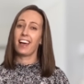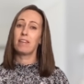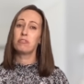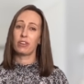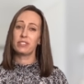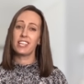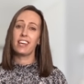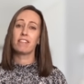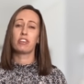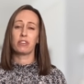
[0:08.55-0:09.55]
I'm Chelsea
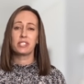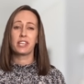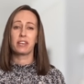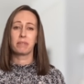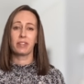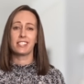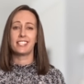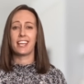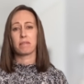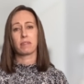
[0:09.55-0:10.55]
of Chelsea Cook Real
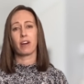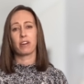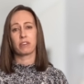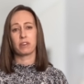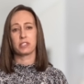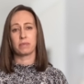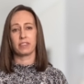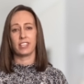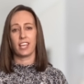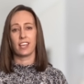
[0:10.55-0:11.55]
Estate with Harcourts
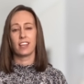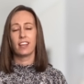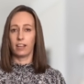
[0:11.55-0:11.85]
Realty.